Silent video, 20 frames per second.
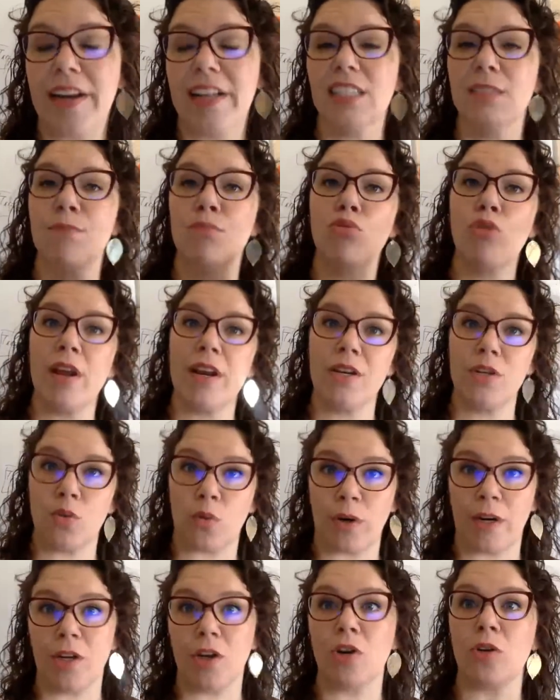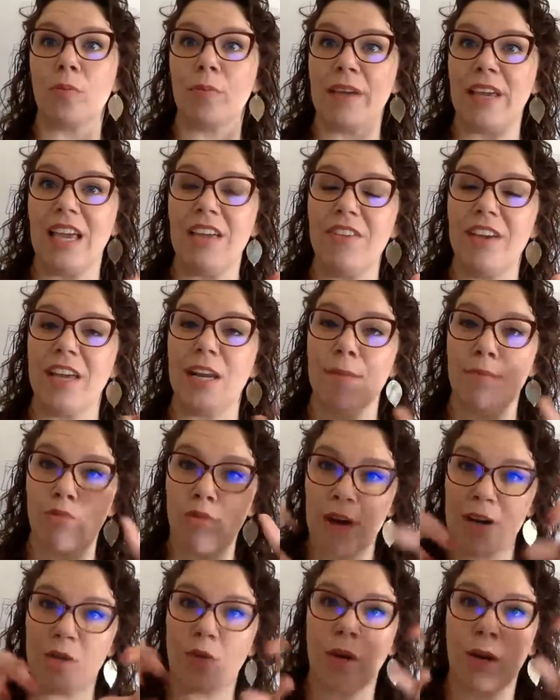It's predatory. You're behaving in a
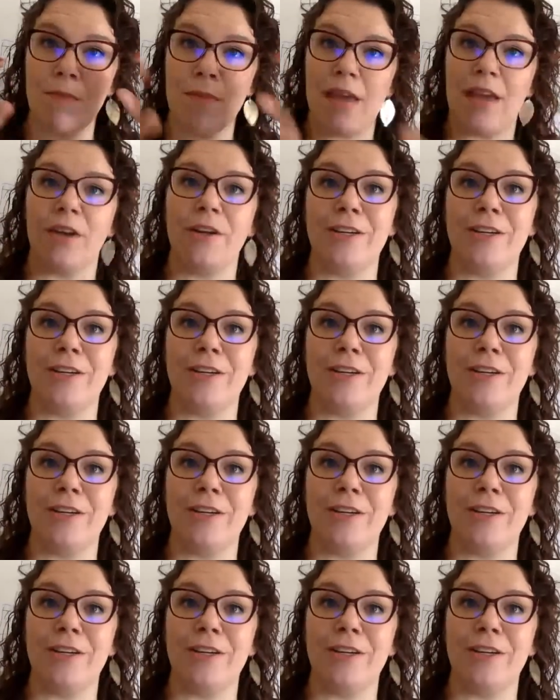predatory manner.